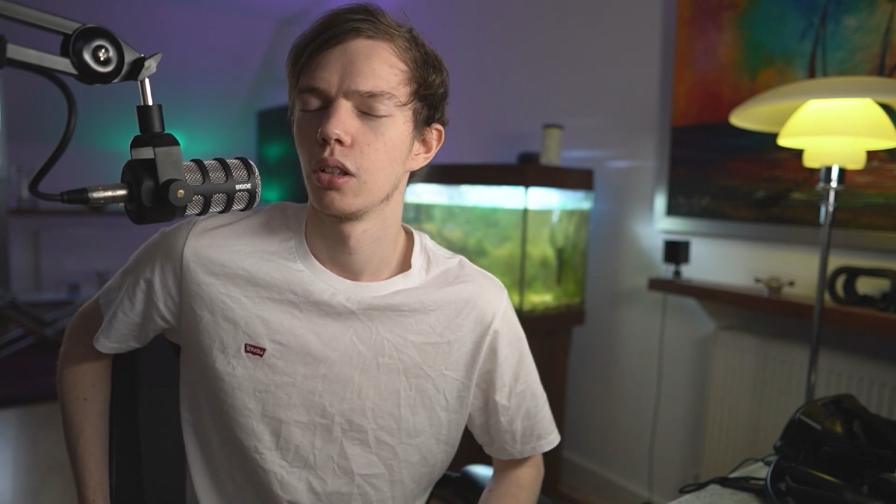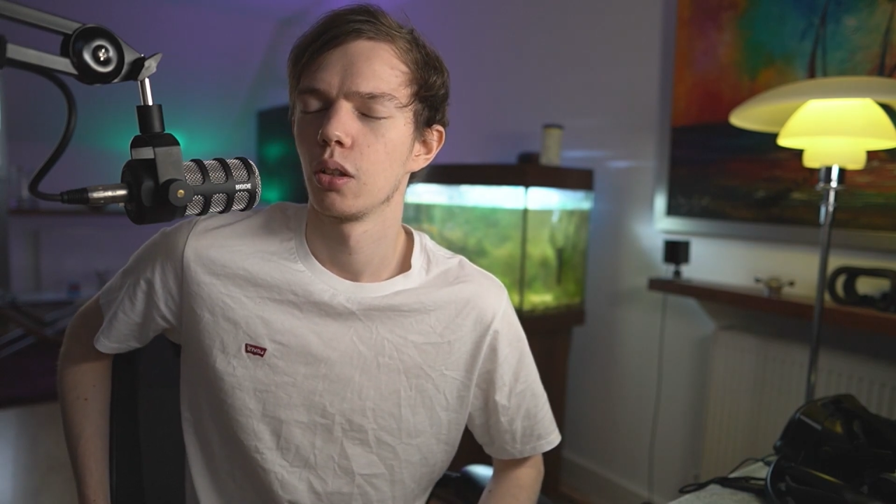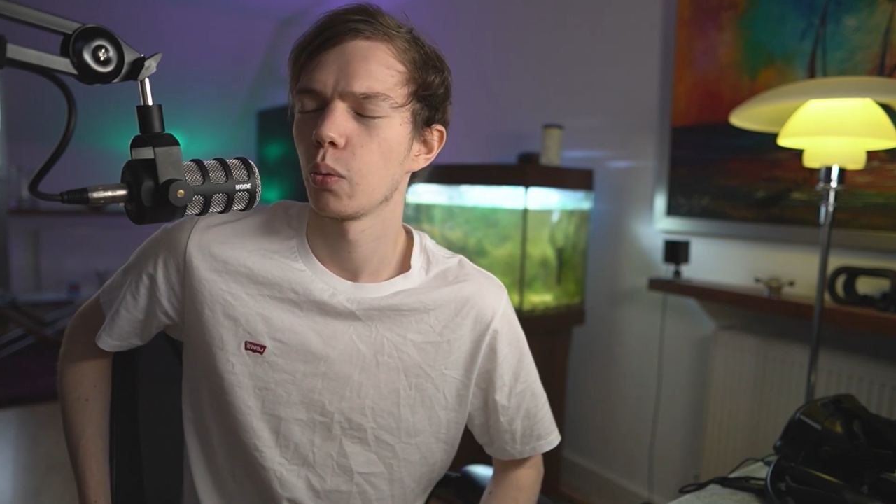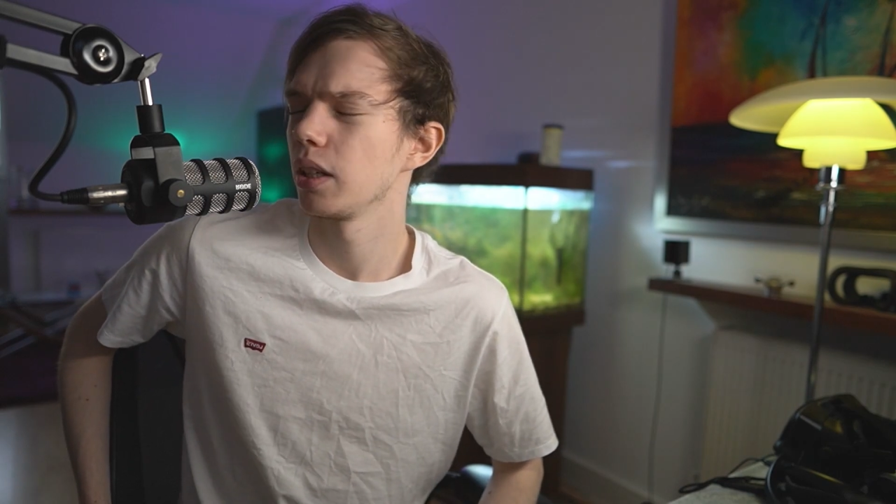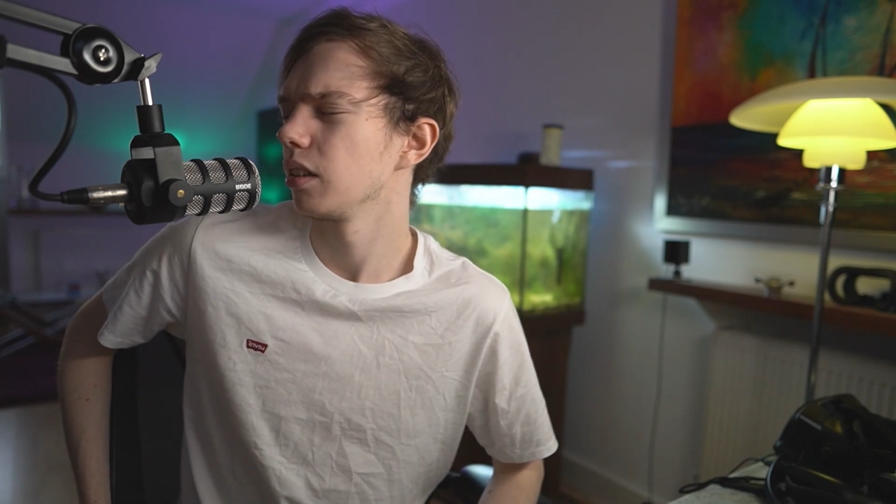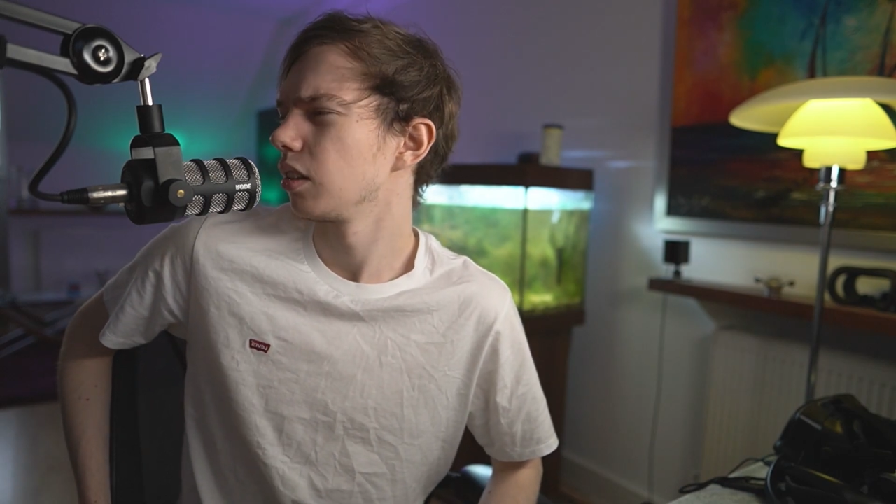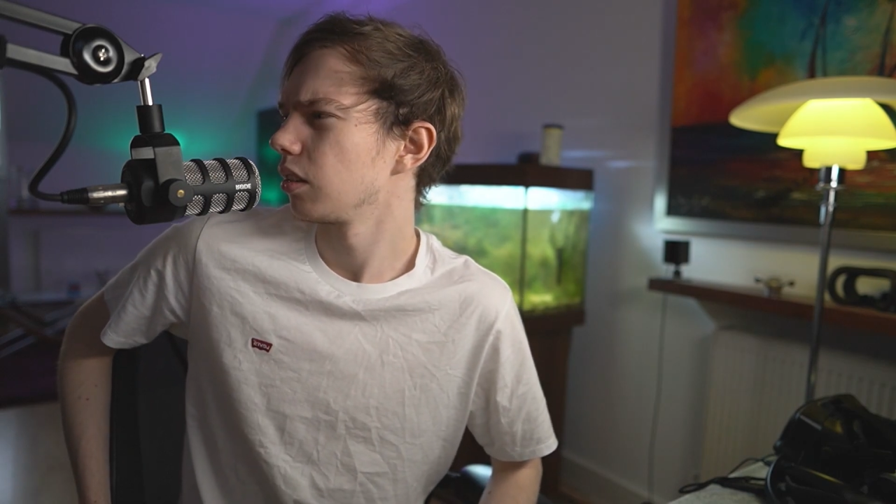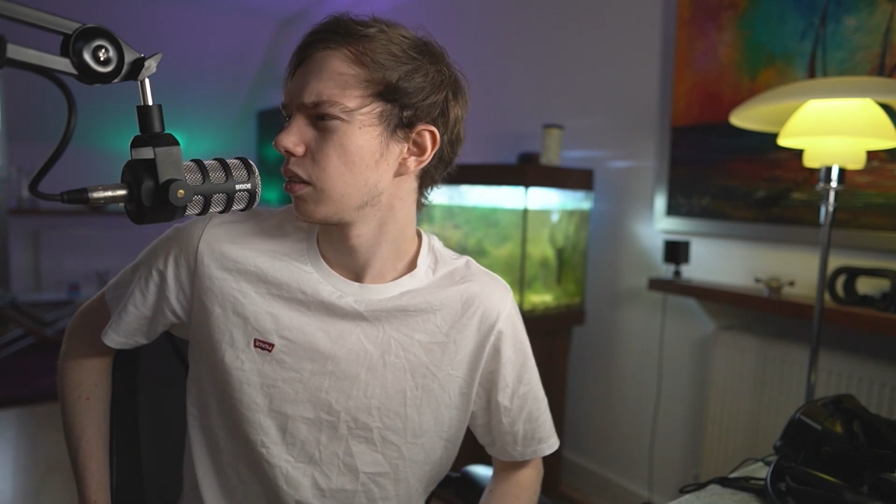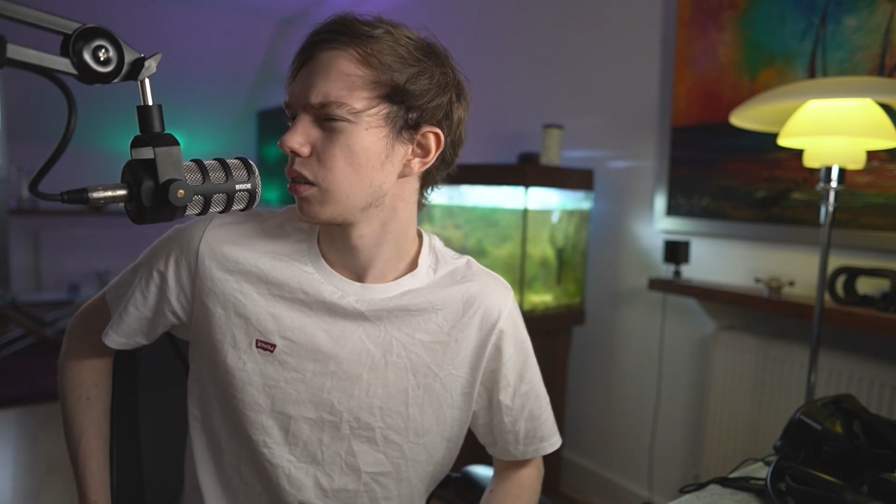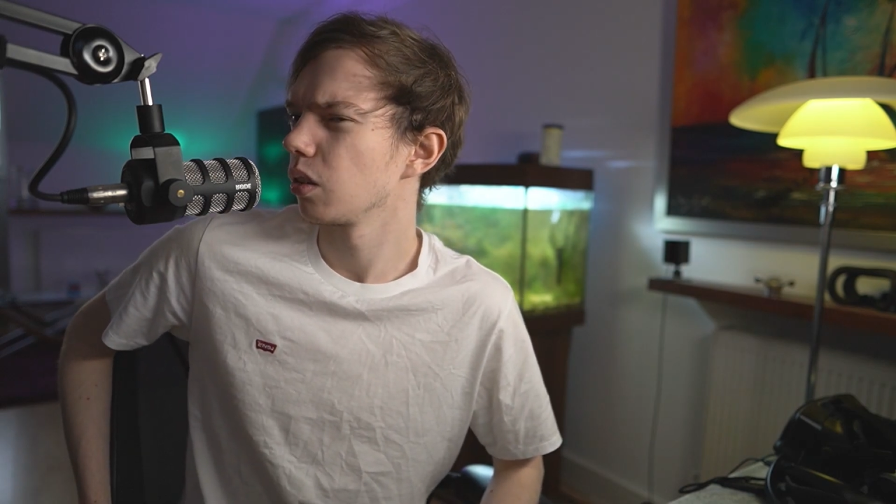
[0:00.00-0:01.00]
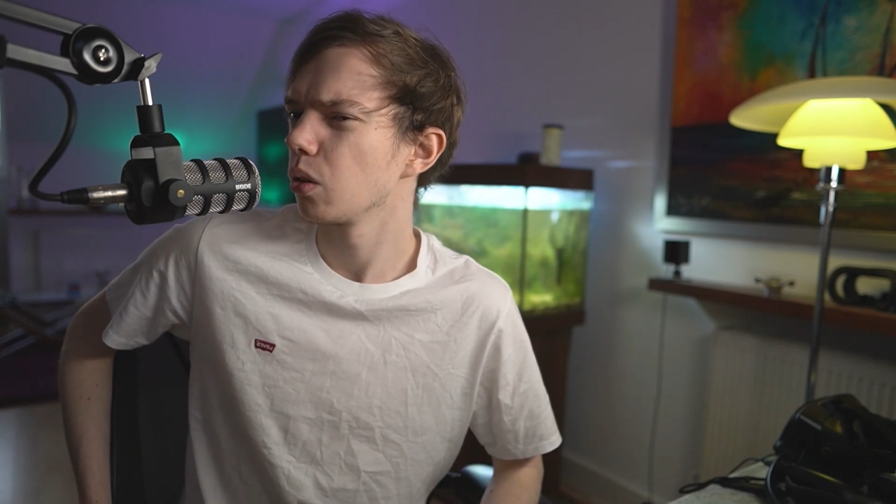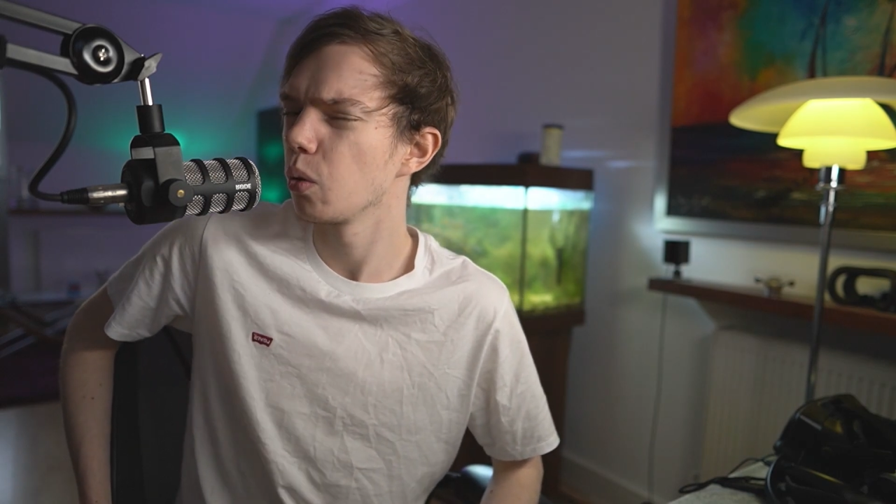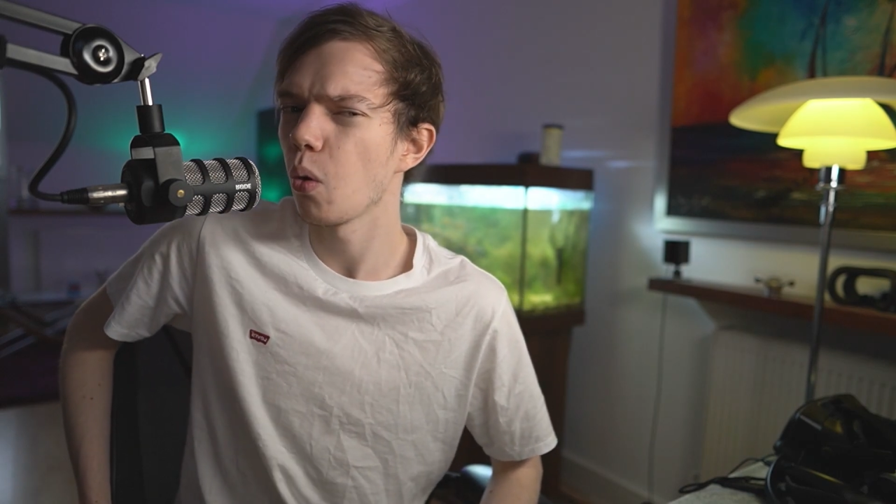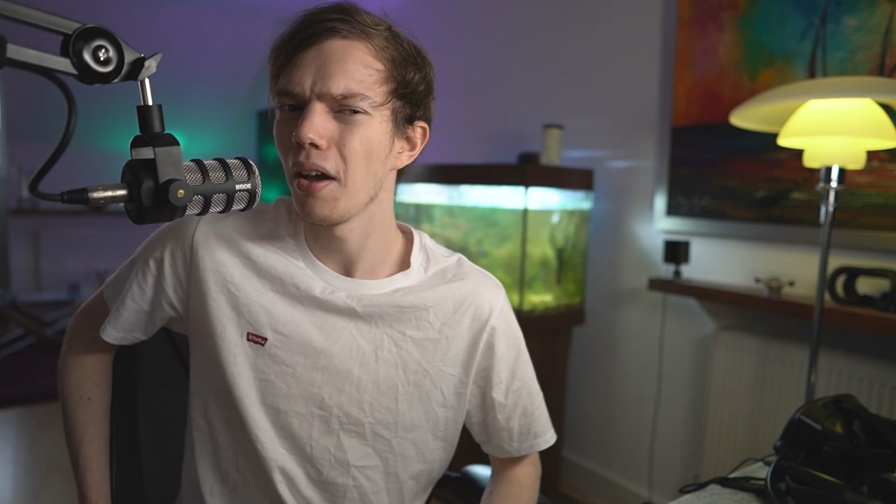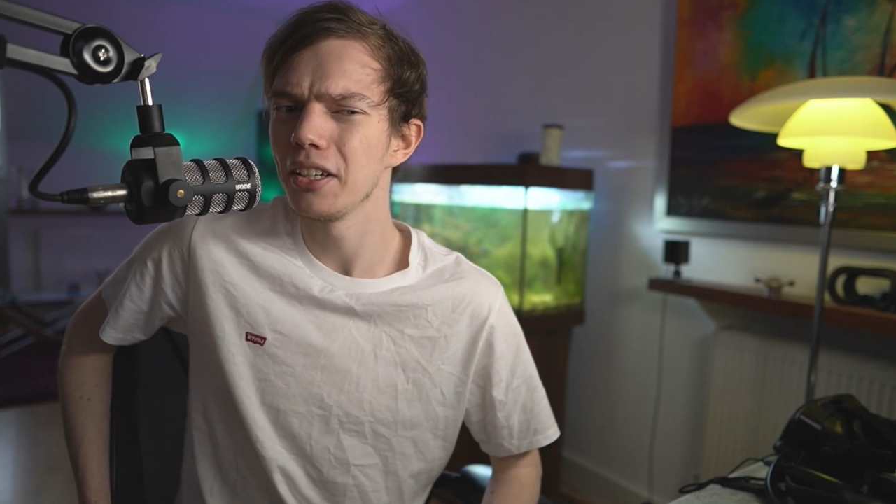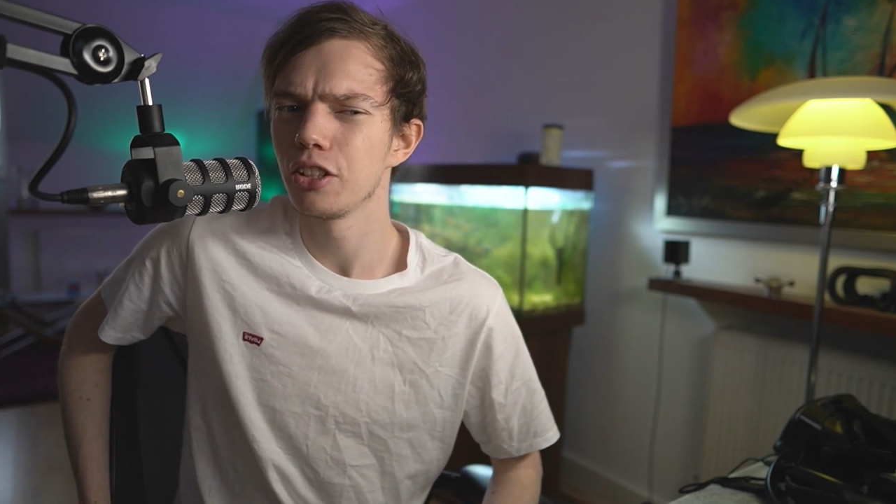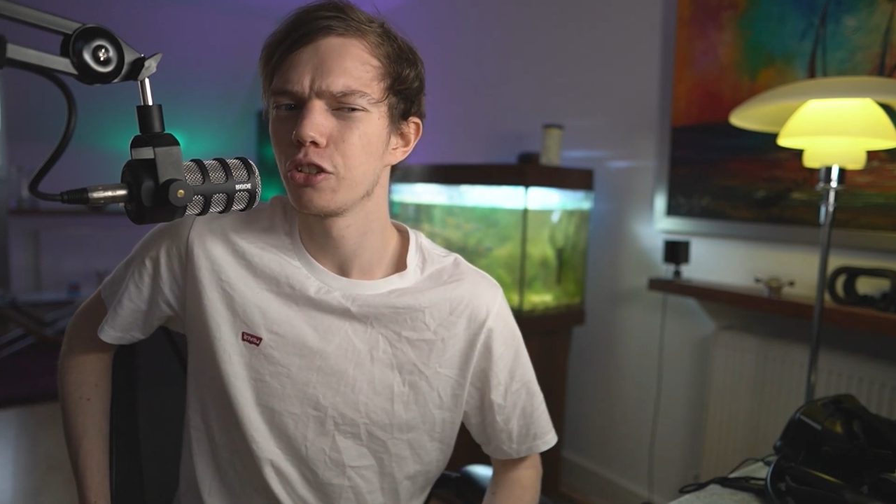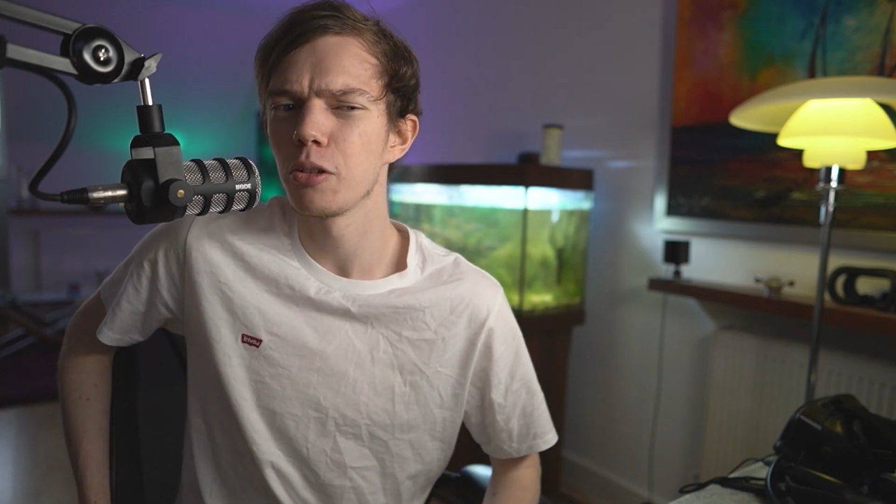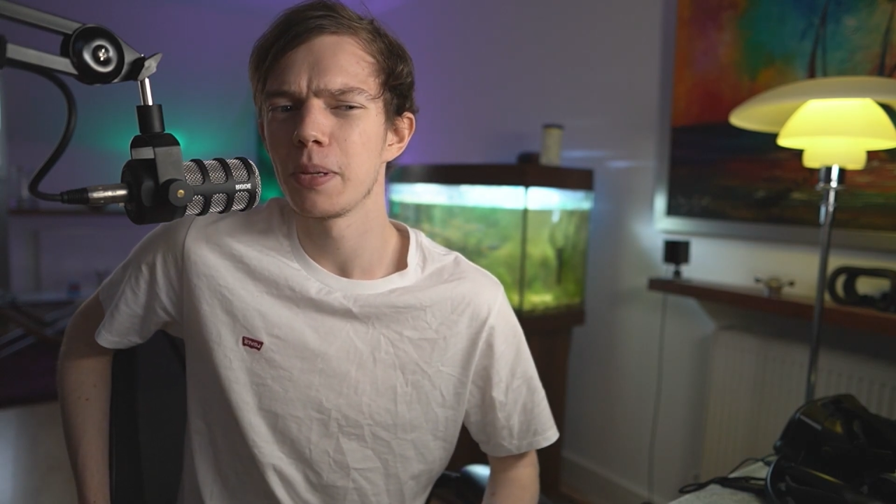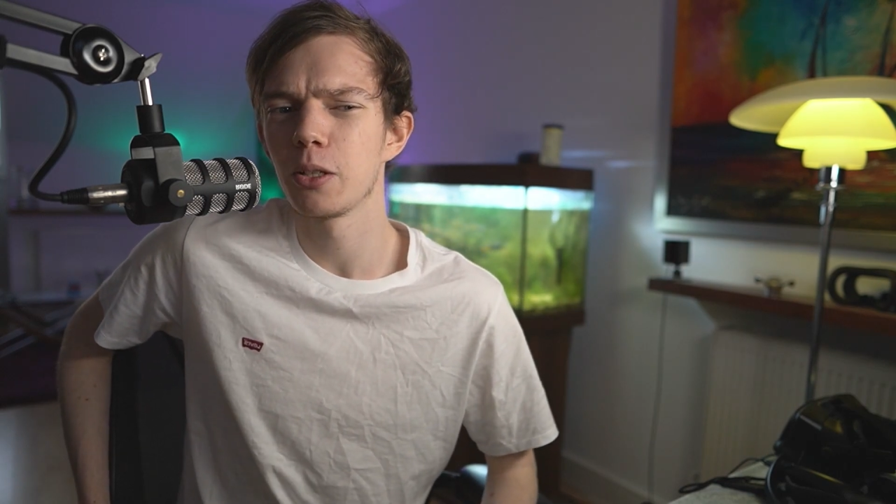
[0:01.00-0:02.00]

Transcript: Wait, why should you be